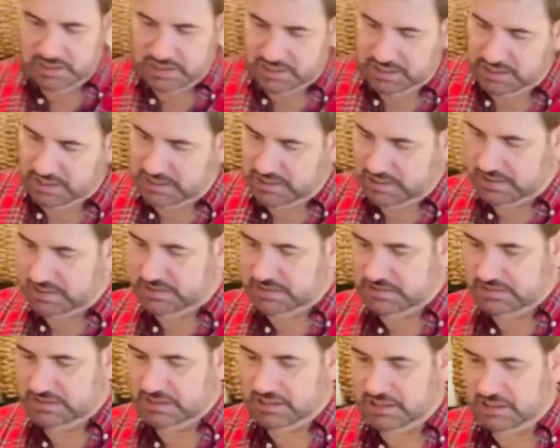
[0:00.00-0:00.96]

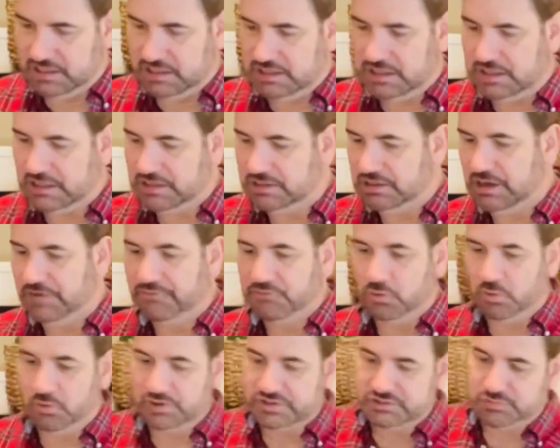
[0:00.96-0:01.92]
And of
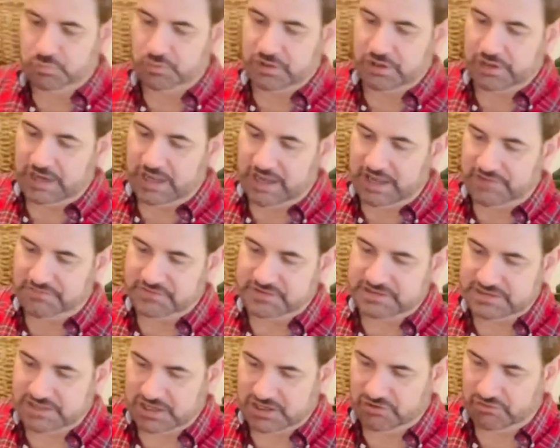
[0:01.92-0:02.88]
course, we're going to have to
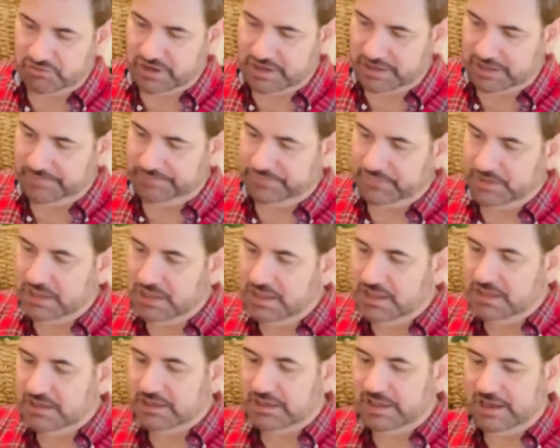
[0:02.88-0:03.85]
decorate it.
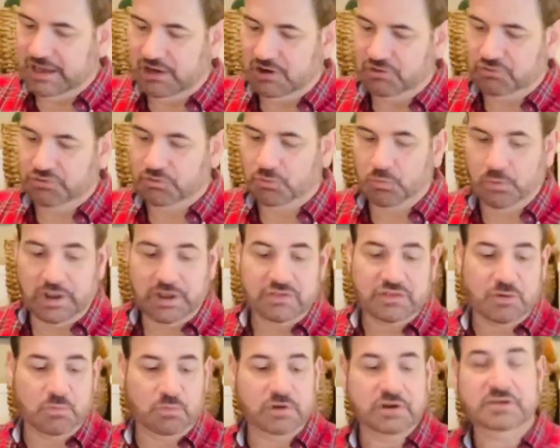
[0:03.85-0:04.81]
Now, the way
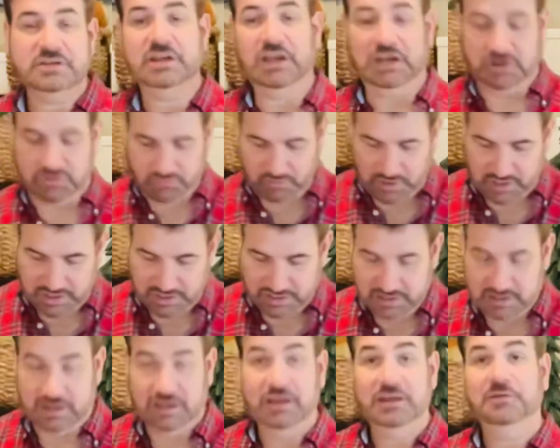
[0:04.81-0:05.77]
they would have
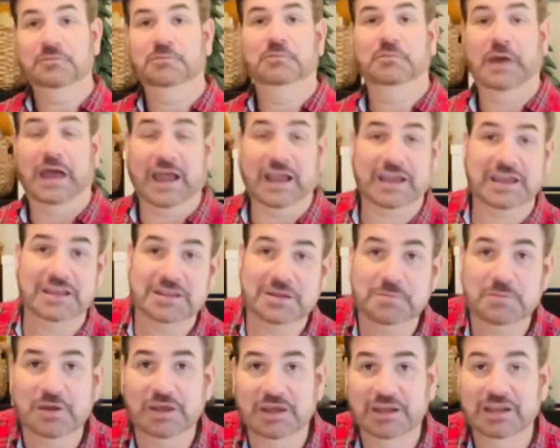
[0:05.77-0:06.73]
decorated it back in the
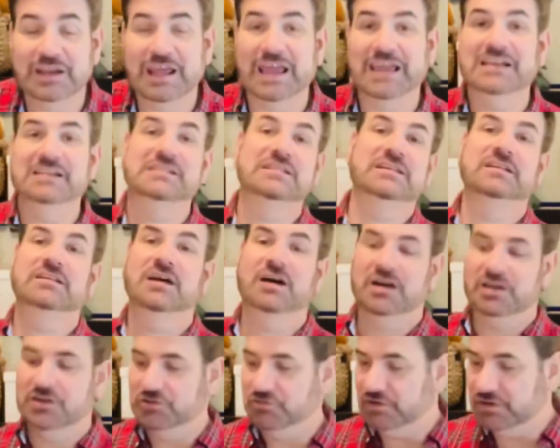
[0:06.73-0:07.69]

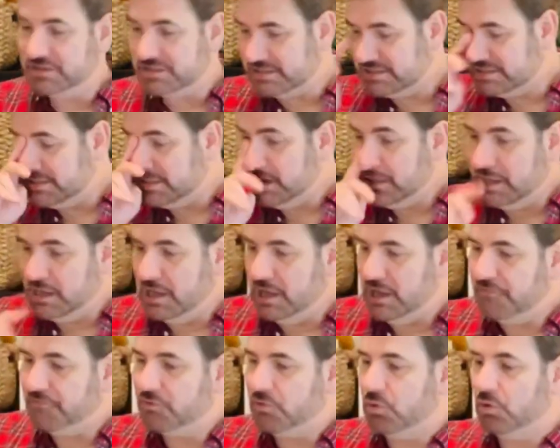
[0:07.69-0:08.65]
mid-1800s,
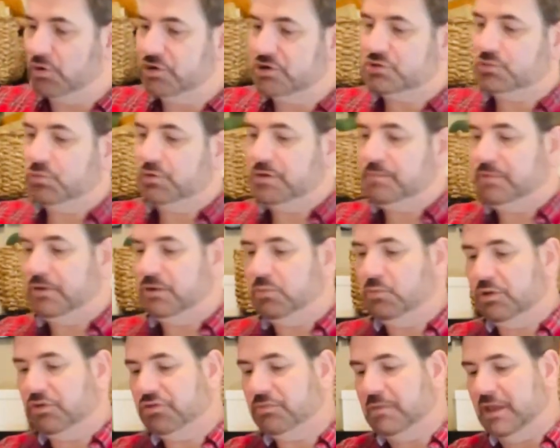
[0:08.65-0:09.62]
of course, would have been
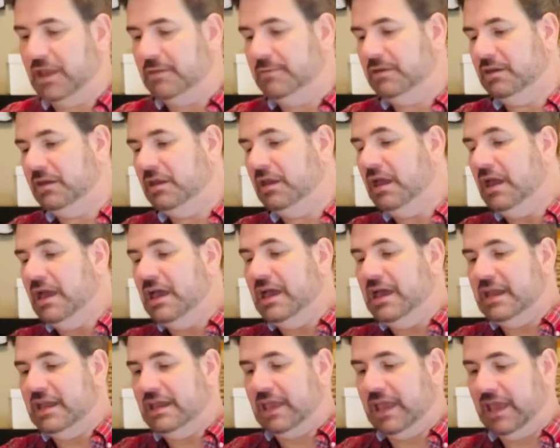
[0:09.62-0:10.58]
with maybe
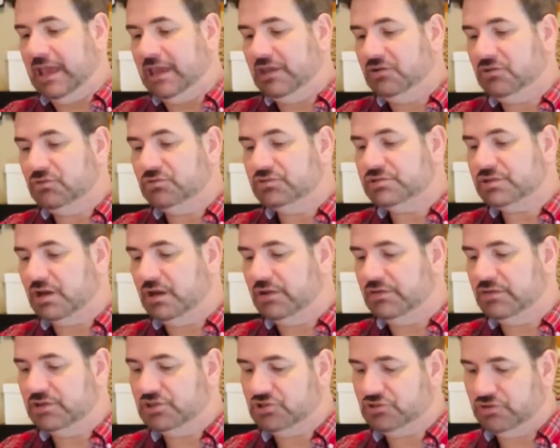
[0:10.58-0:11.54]
candles on
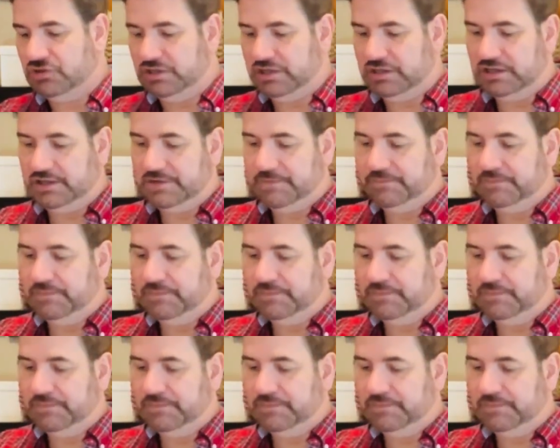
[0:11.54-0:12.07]
the tree.